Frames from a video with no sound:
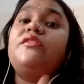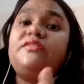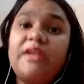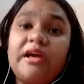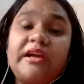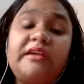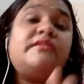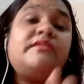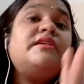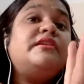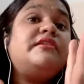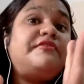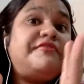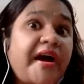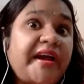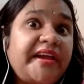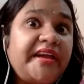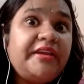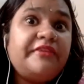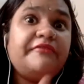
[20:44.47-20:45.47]
Then
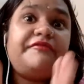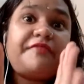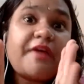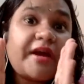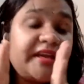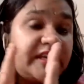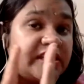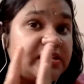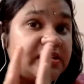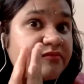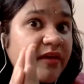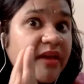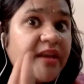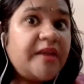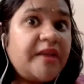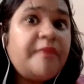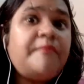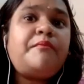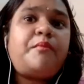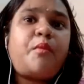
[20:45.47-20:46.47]
fine. Fine is very
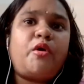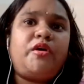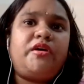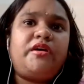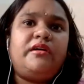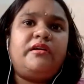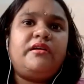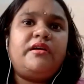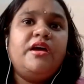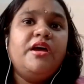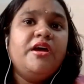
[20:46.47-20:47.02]
important.